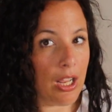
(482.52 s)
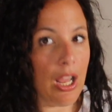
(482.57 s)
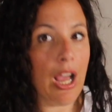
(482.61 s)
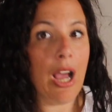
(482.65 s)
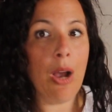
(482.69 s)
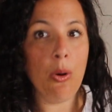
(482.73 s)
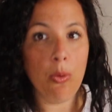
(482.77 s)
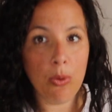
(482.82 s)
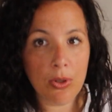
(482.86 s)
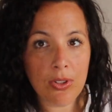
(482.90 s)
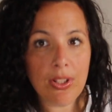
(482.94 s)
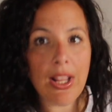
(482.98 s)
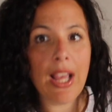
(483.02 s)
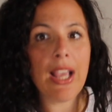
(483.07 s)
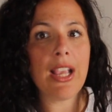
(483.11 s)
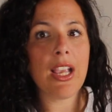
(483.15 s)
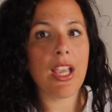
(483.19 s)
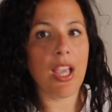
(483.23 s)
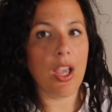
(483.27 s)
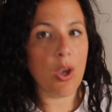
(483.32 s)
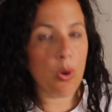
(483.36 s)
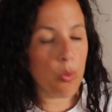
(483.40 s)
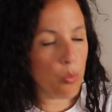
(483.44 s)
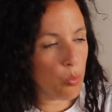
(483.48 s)
I was
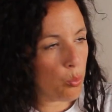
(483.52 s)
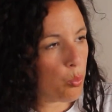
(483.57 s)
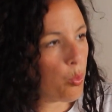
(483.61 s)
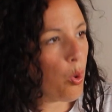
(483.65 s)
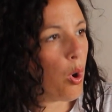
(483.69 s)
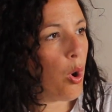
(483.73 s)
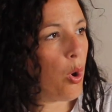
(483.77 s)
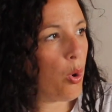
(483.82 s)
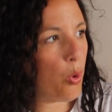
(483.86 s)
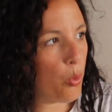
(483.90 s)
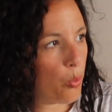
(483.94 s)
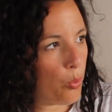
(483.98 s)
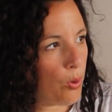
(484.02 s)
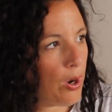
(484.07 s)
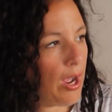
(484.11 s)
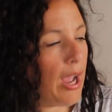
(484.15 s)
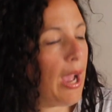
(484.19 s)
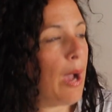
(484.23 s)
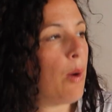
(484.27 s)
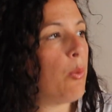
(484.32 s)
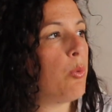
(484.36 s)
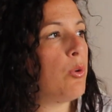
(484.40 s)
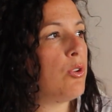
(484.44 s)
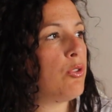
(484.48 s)
like, whoa,
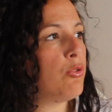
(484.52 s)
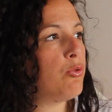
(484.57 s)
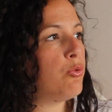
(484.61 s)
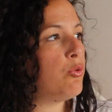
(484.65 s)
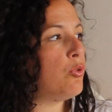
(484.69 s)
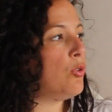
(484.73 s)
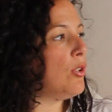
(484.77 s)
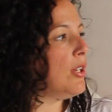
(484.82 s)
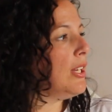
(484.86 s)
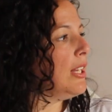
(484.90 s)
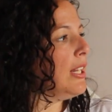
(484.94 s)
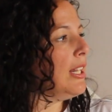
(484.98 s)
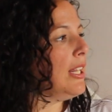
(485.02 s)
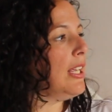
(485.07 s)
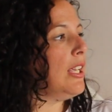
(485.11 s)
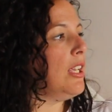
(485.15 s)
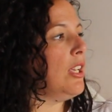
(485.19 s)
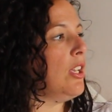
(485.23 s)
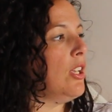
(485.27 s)
I was really,